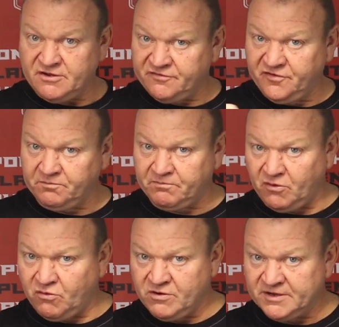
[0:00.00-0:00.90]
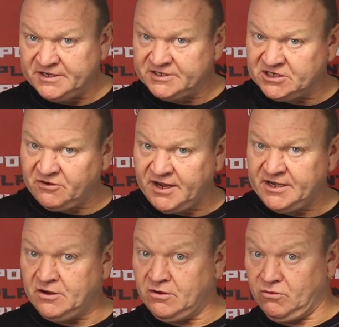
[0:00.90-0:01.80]
Football
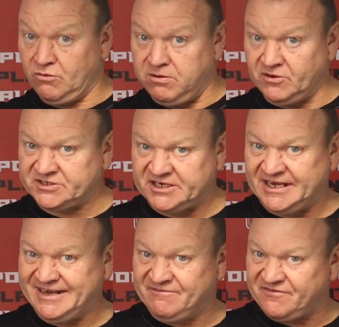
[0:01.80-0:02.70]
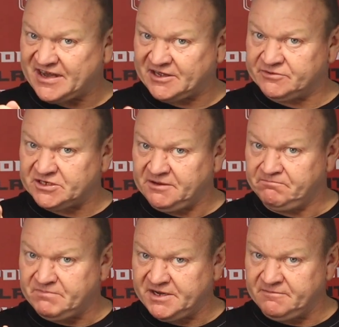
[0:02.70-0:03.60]
side or boxing. In fact, he was an
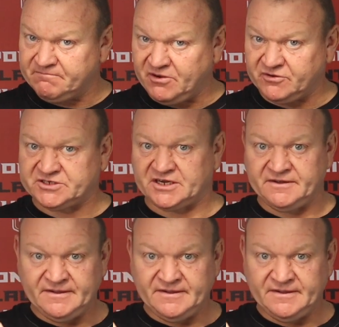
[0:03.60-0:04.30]
unbeaten boxer.